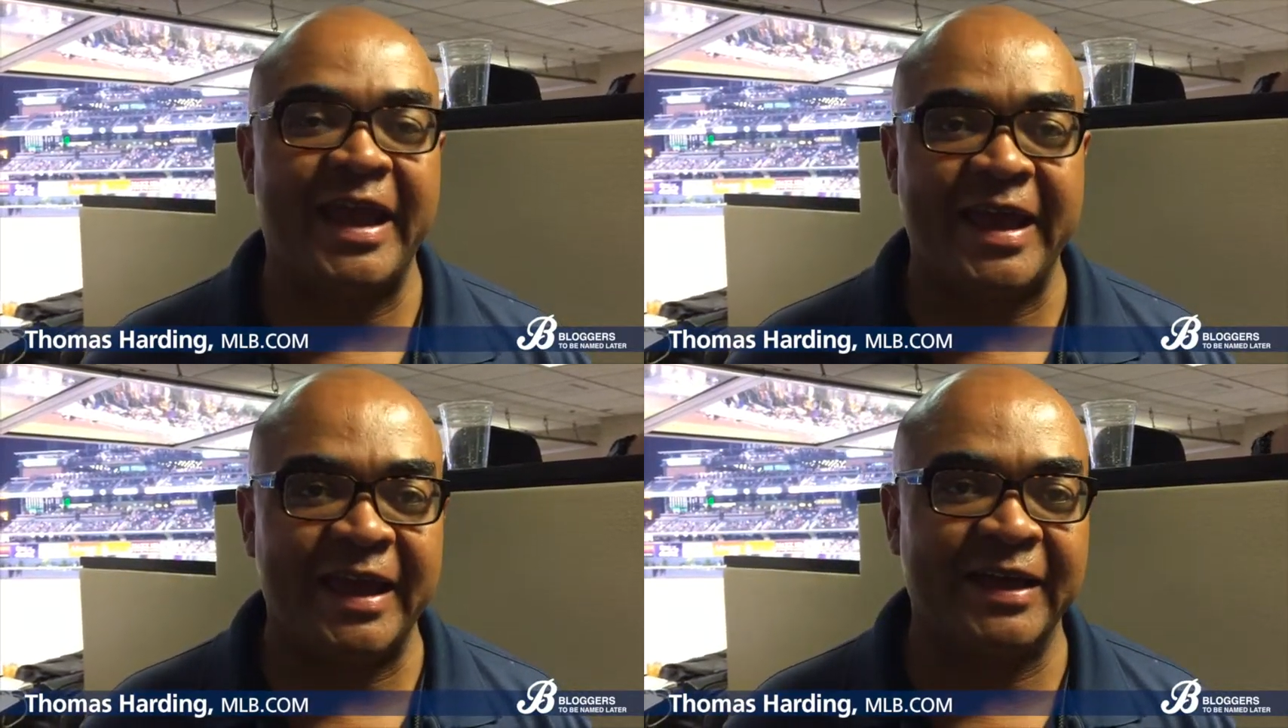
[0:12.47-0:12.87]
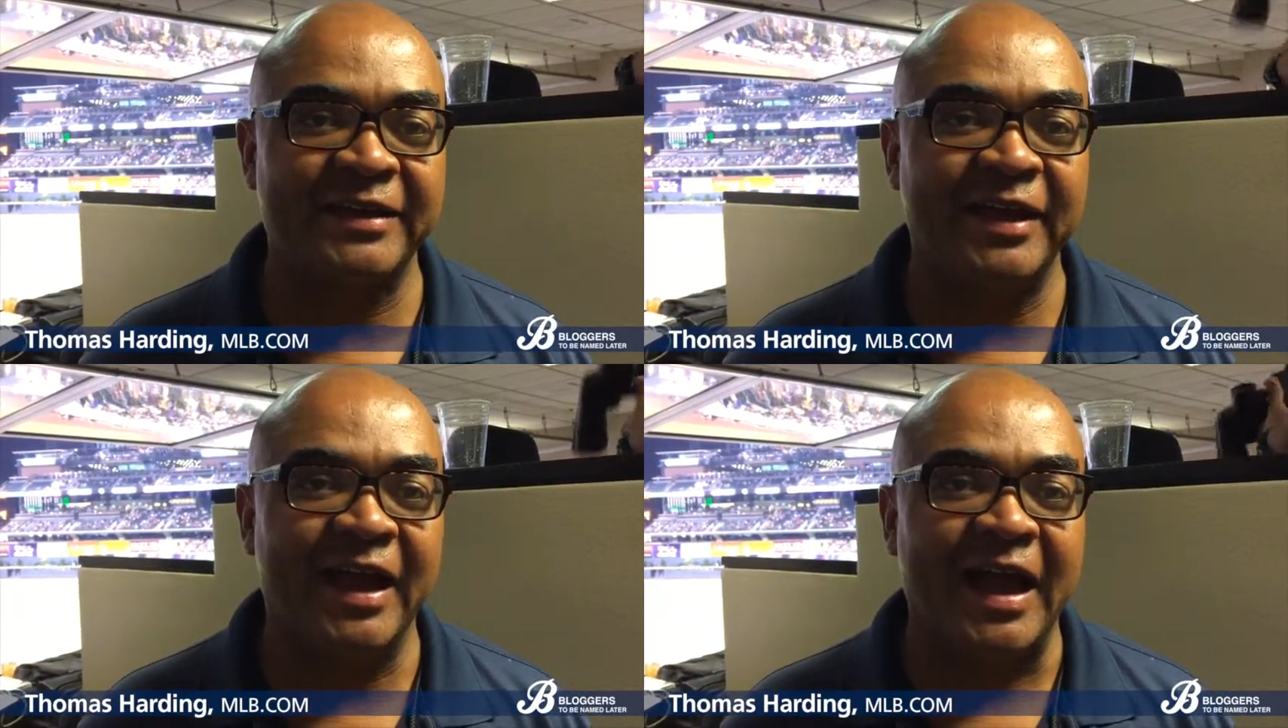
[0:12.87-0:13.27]

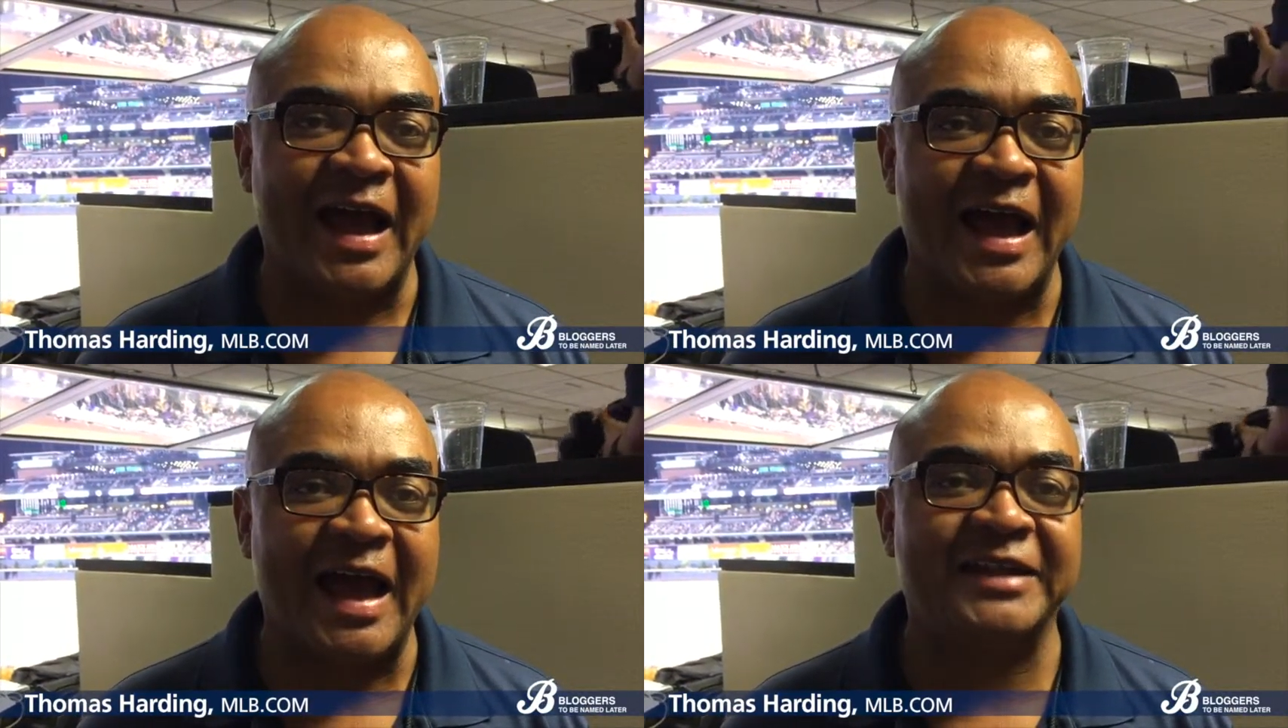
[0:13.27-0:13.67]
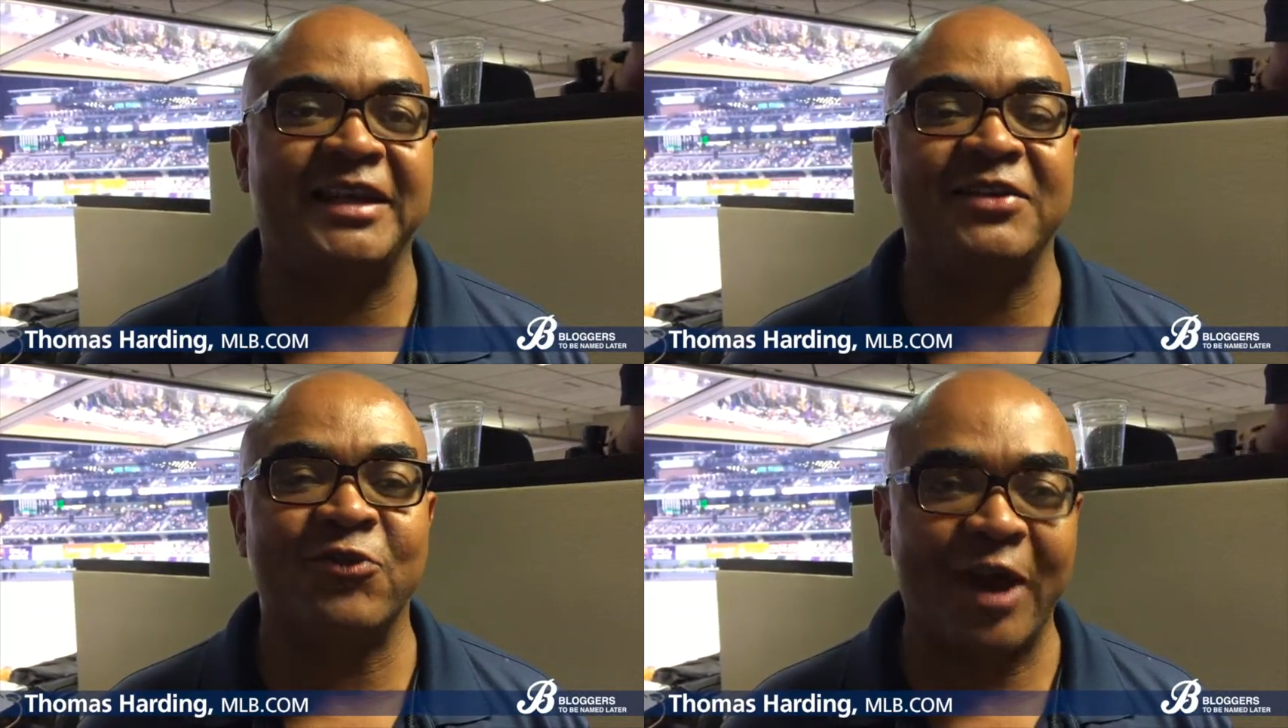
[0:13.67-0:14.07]
and I
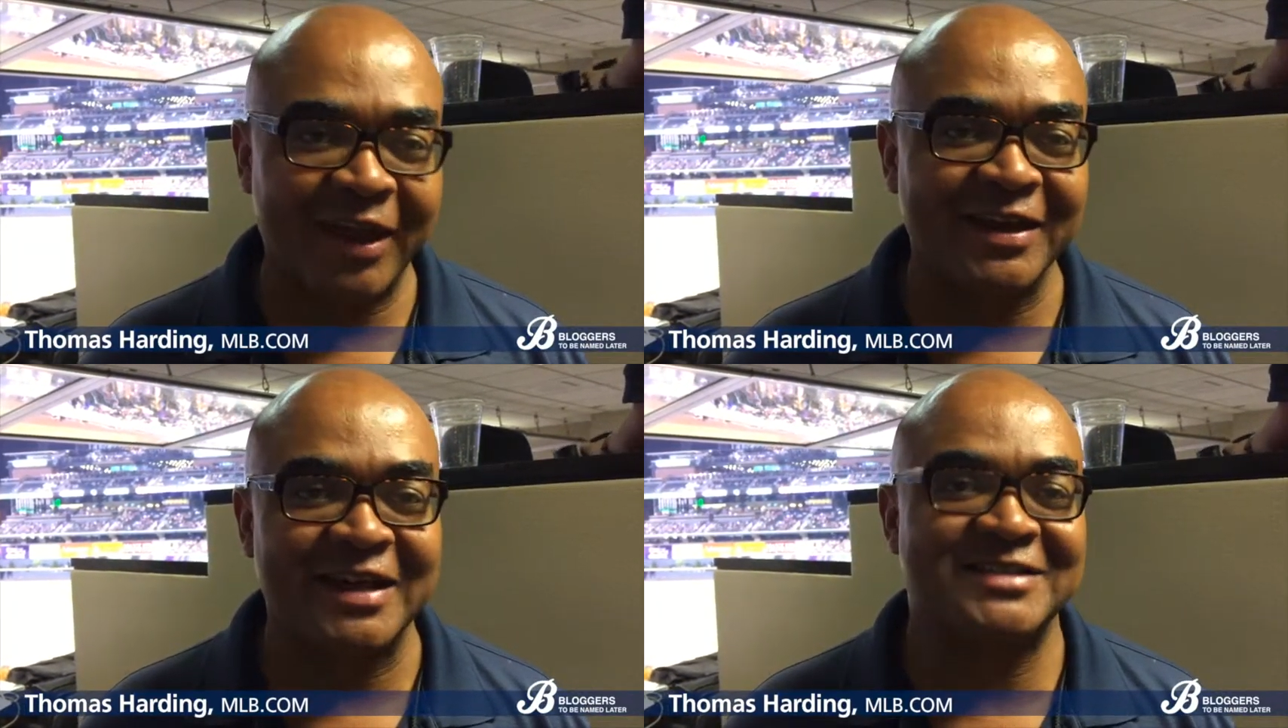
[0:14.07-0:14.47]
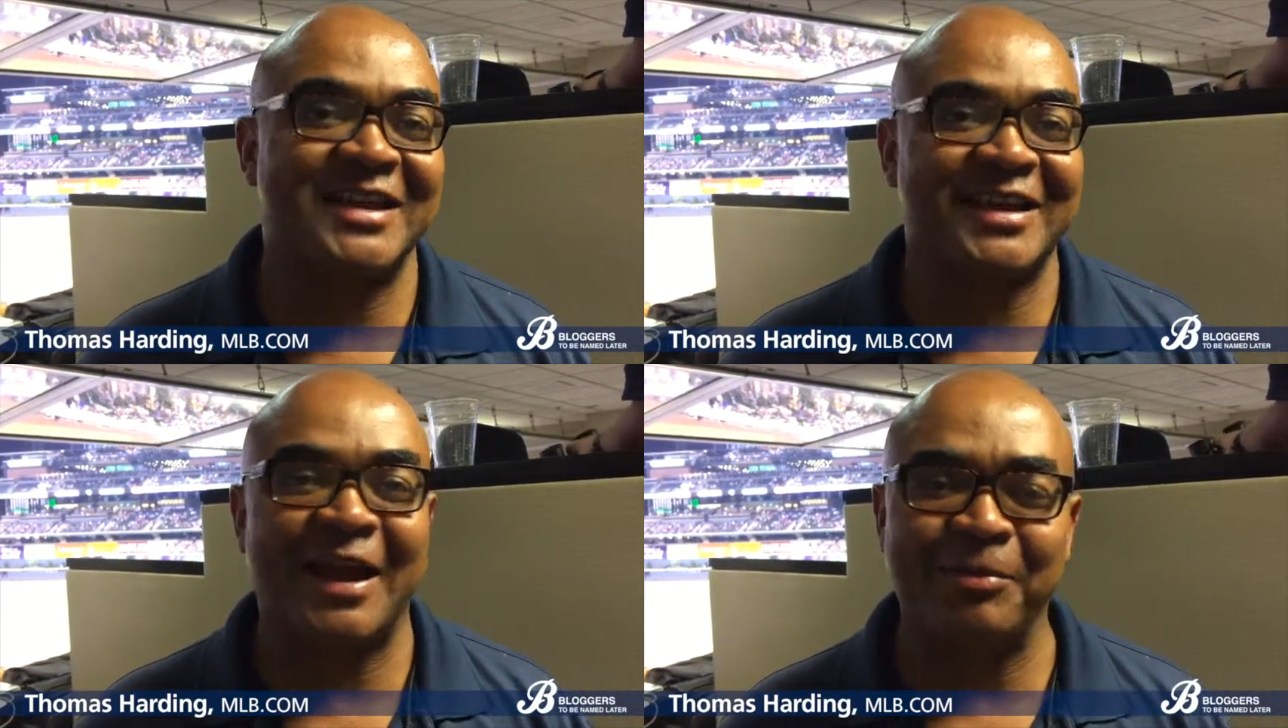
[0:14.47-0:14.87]
didn't recognize that guy.